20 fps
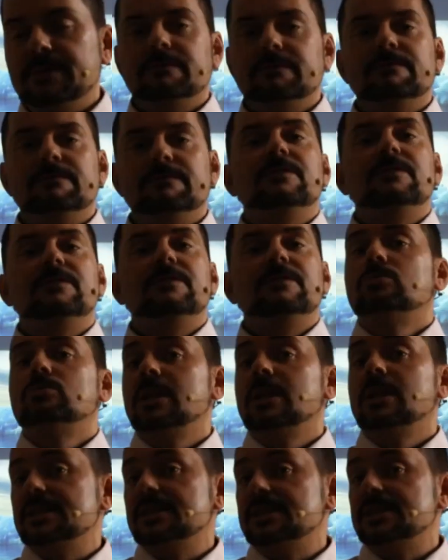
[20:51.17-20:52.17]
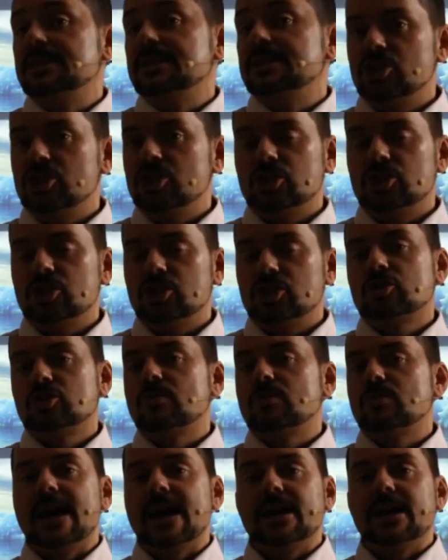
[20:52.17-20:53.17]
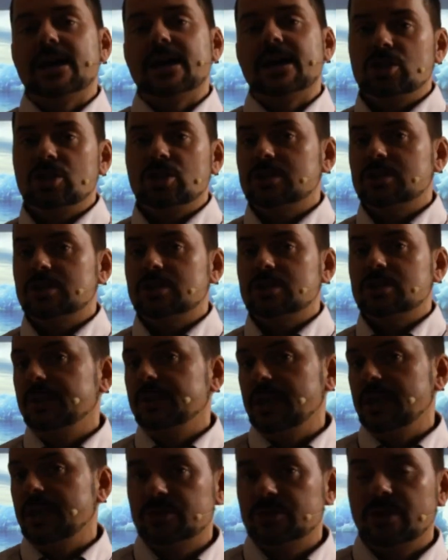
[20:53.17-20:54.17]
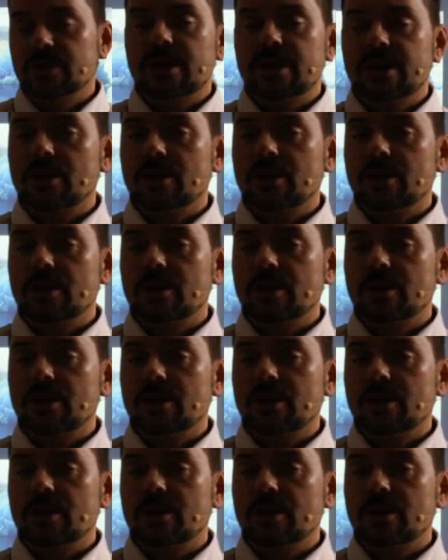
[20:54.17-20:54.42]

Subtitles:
visualization strategies on the internet, on